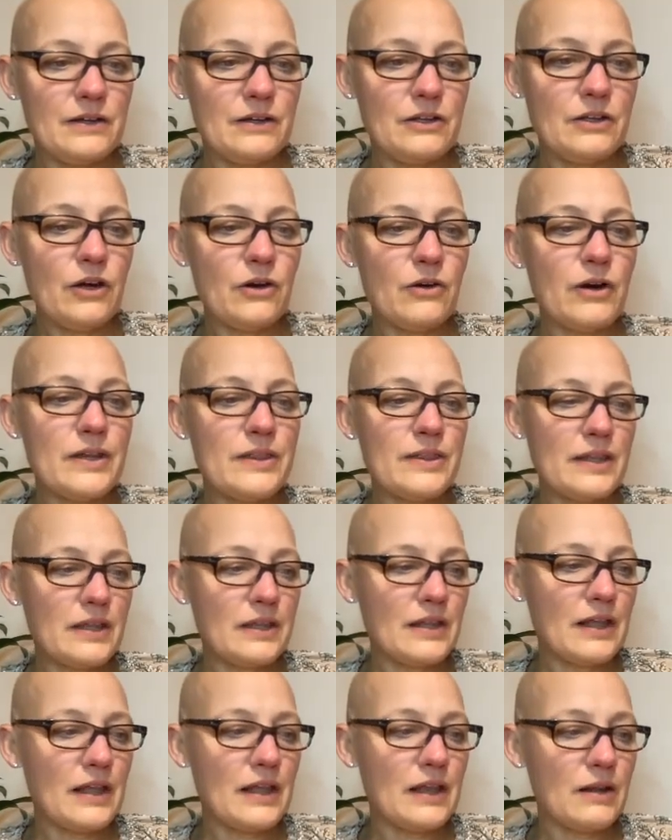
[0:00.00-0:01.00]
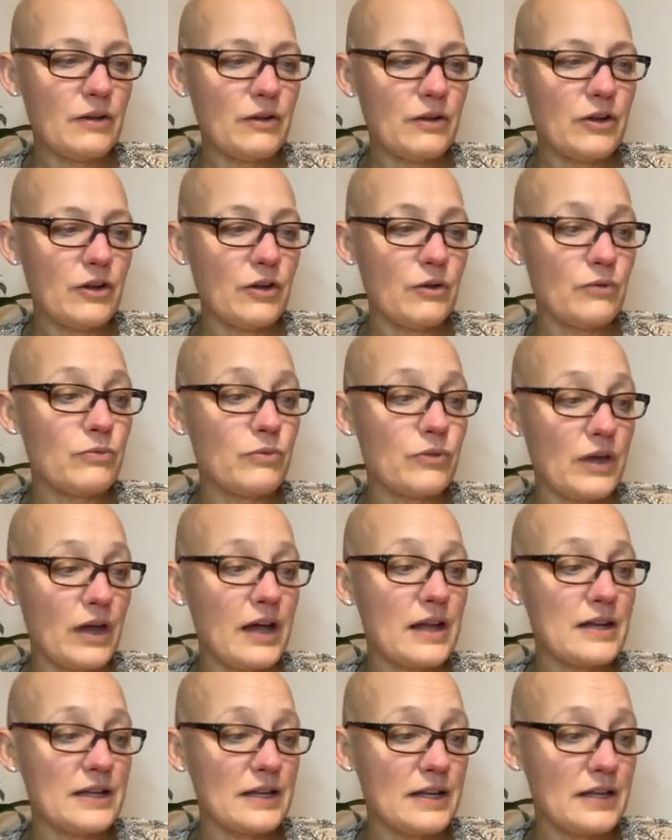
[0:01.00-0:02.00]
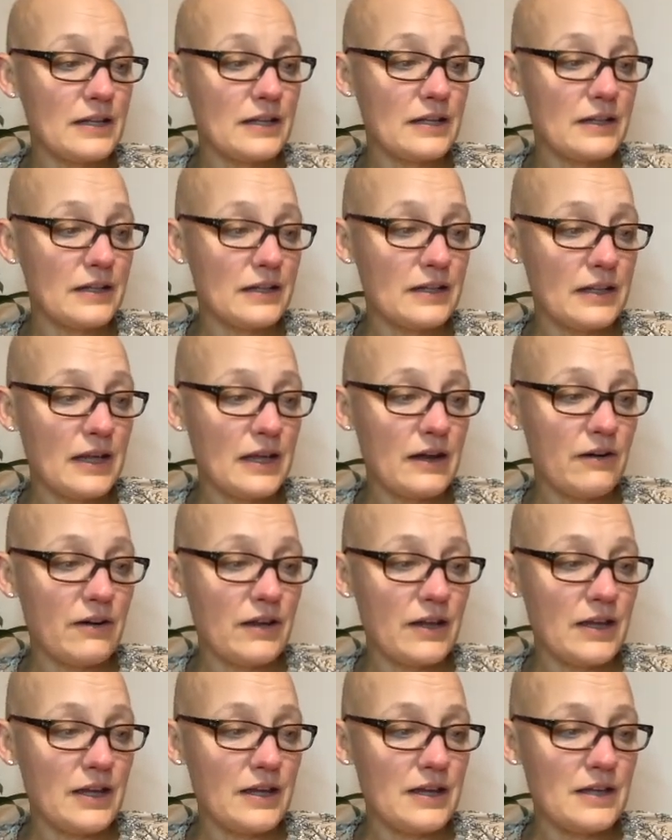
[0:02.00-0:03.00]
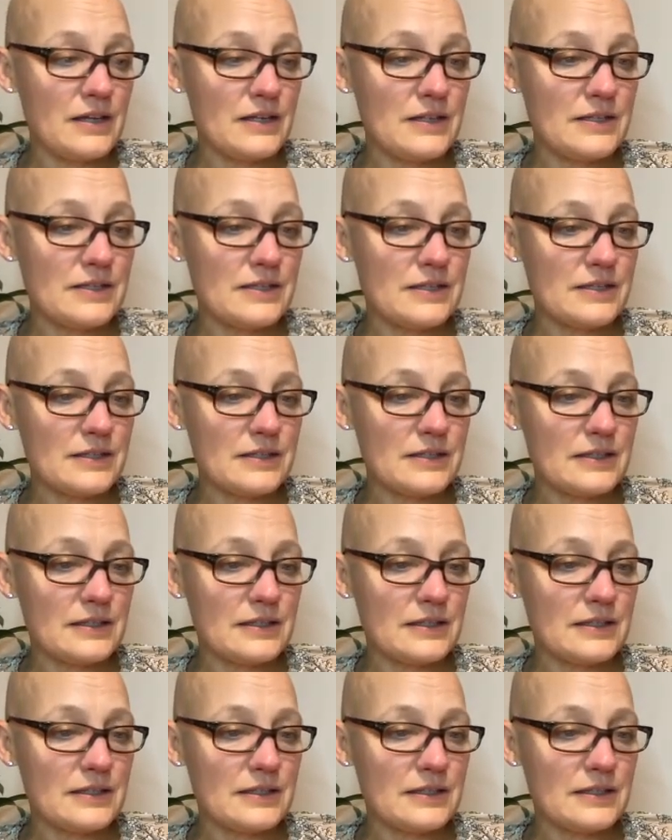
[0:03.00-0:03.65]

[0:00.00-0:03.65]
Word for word: no i think that you know that there is